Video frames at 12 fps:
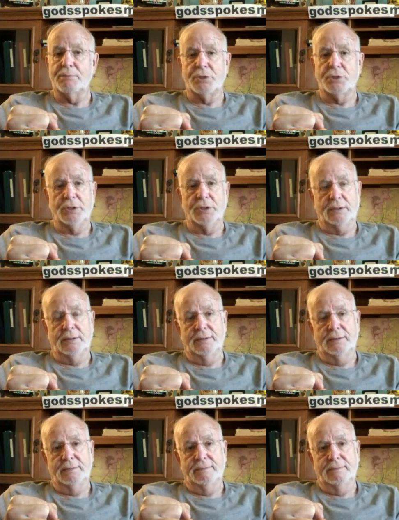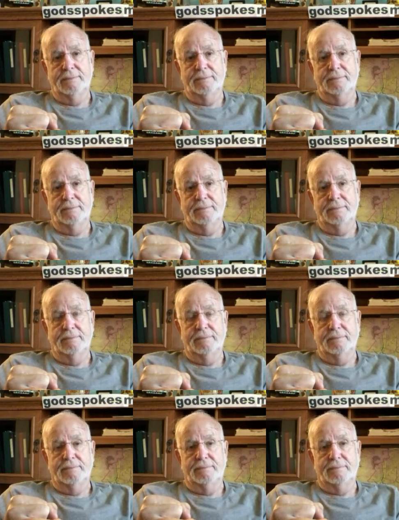
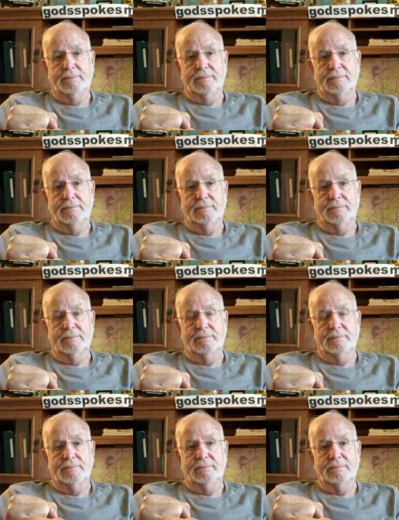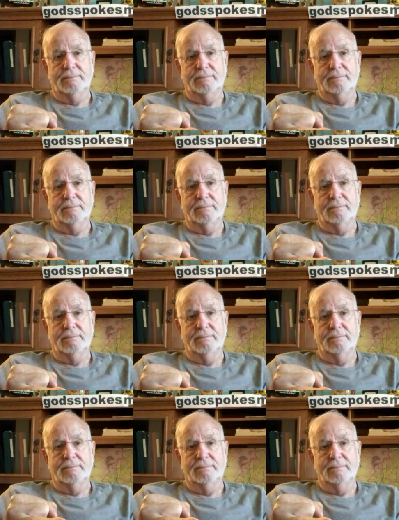
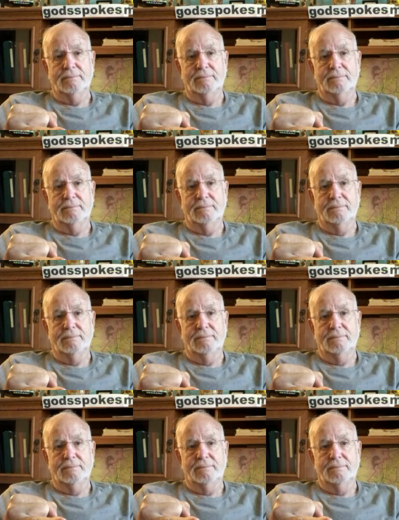No one is speaking in this clip.